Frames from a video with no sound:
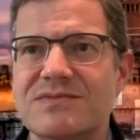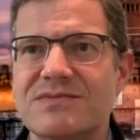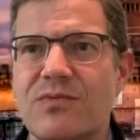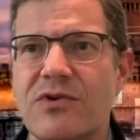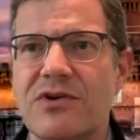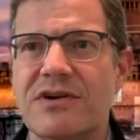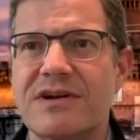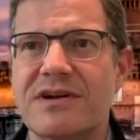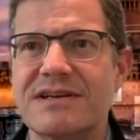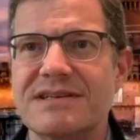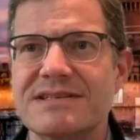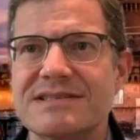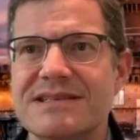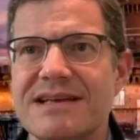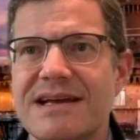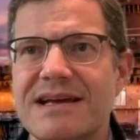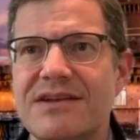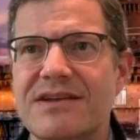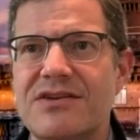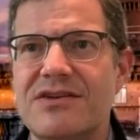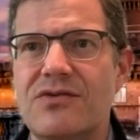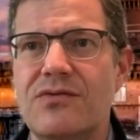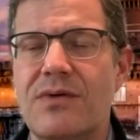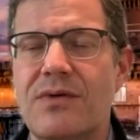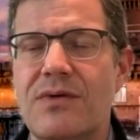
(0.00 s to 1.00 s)
work is that
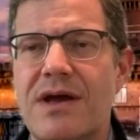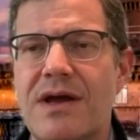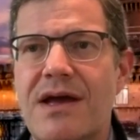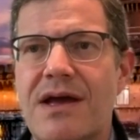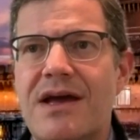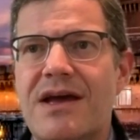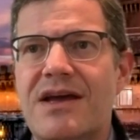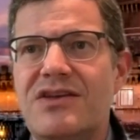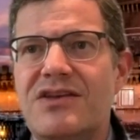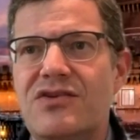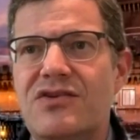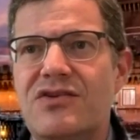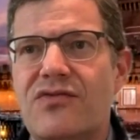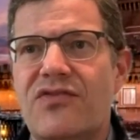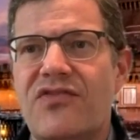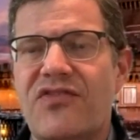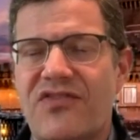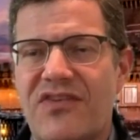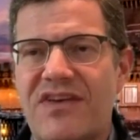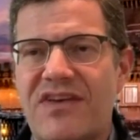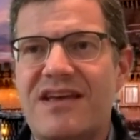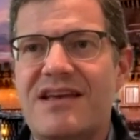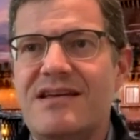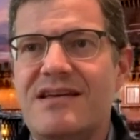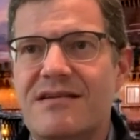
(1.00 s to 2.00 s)
you
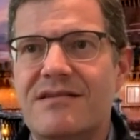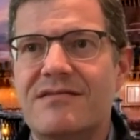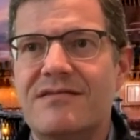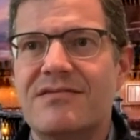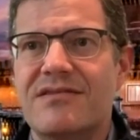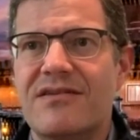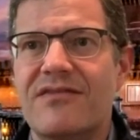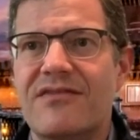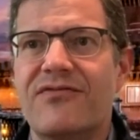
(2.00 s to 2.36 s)
see the